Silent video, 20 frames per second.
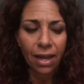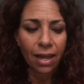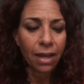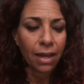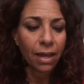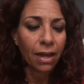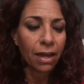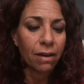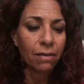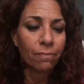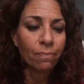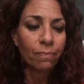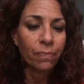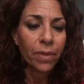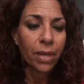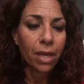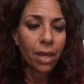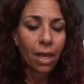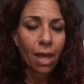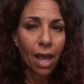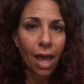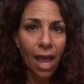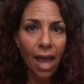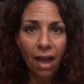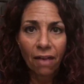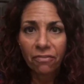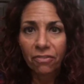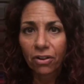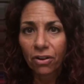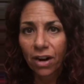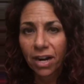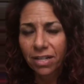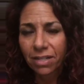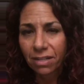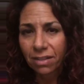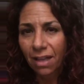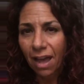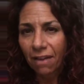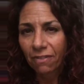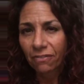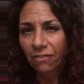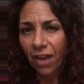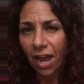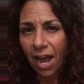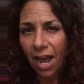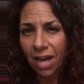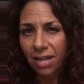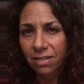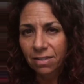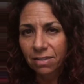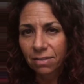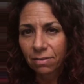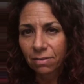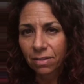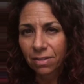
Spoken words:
And after I did that fast,